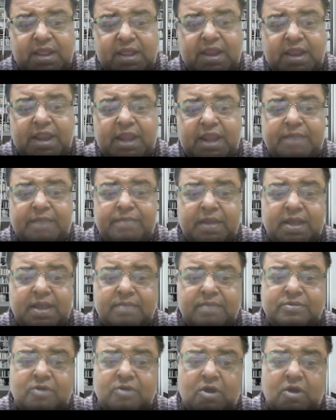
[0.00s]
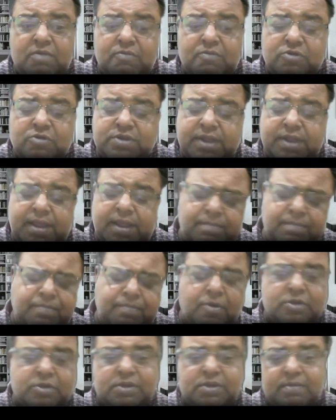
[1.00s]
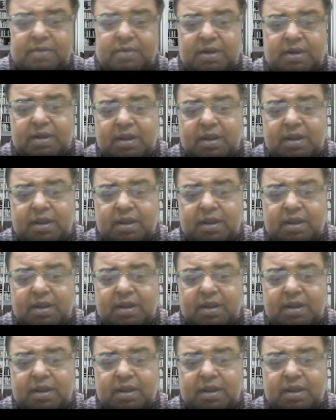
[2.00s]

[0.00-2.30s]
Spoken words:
it becomes almost impossible